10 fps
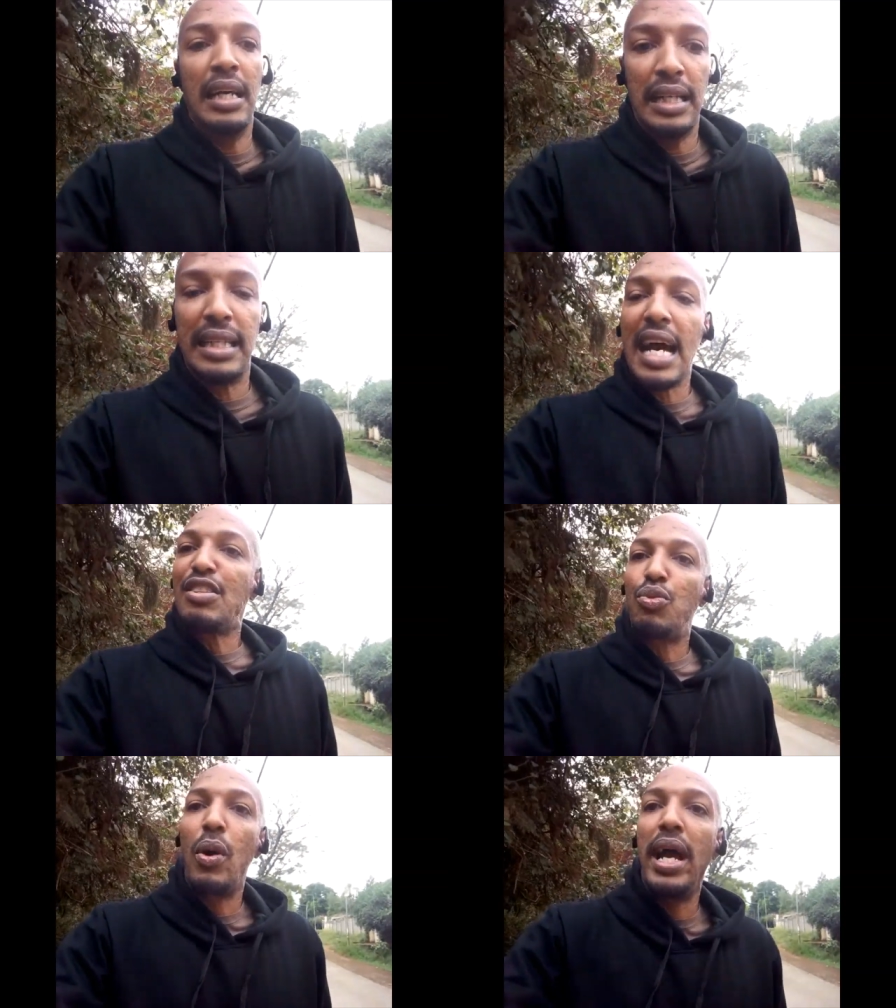
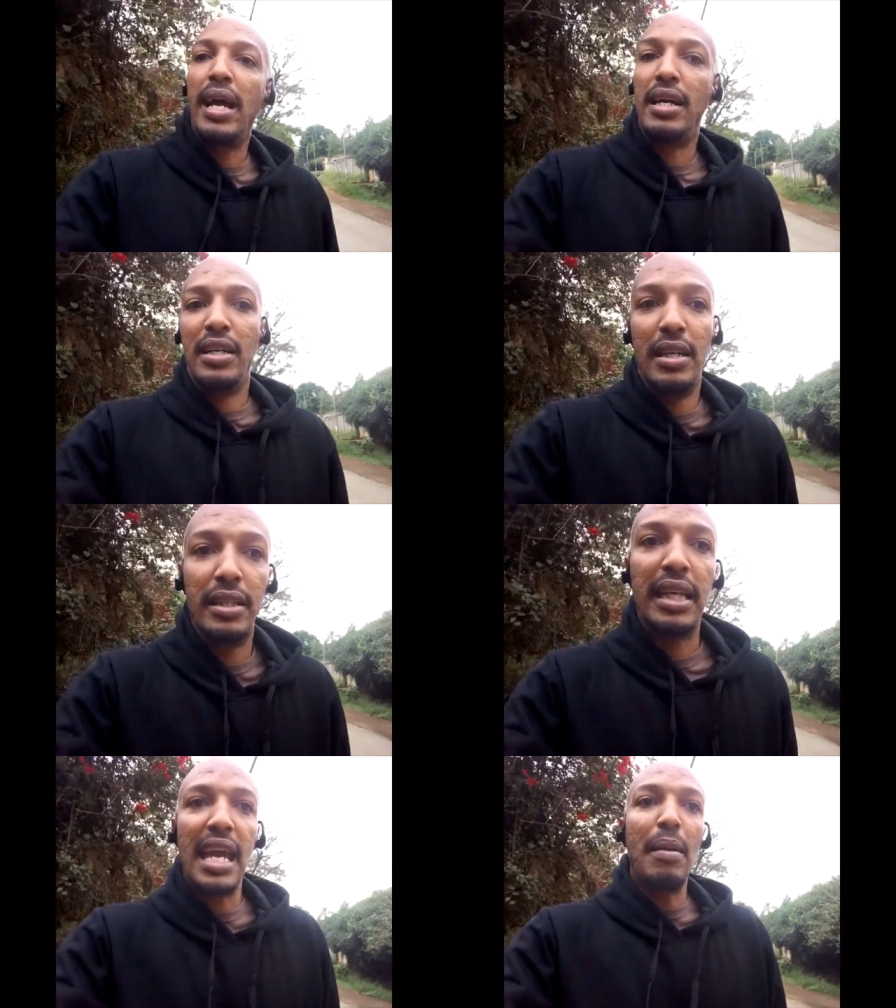That's where
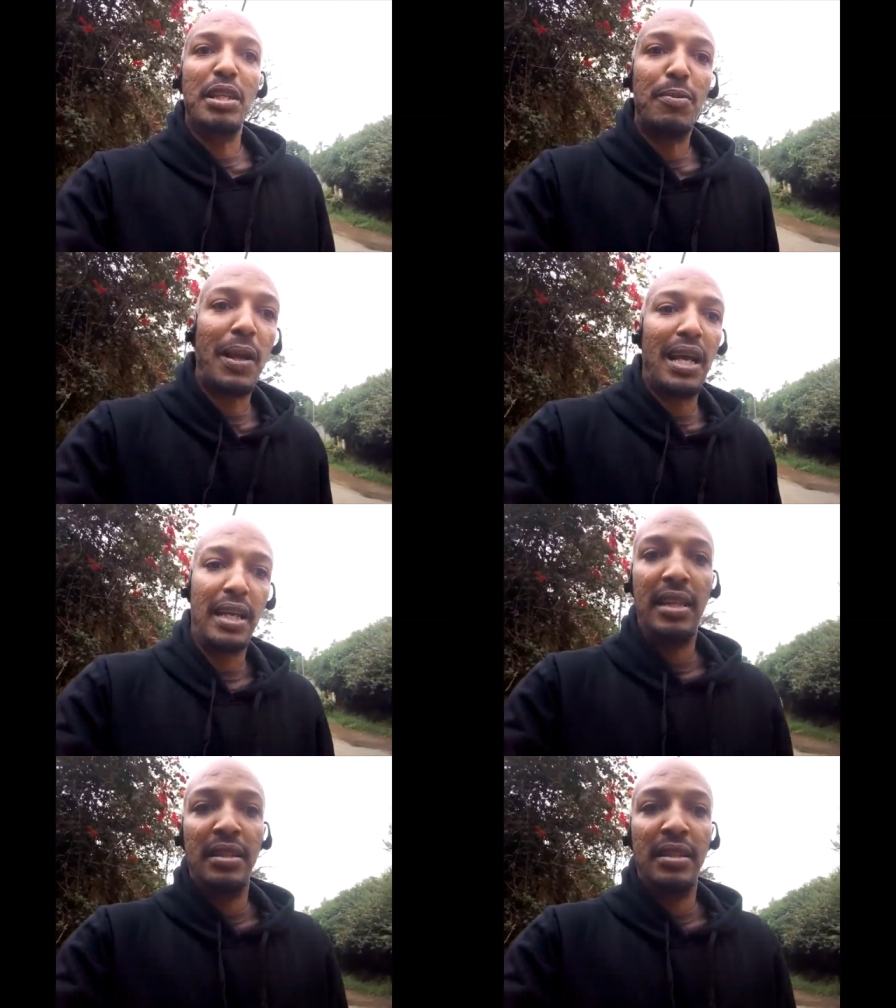the game is played.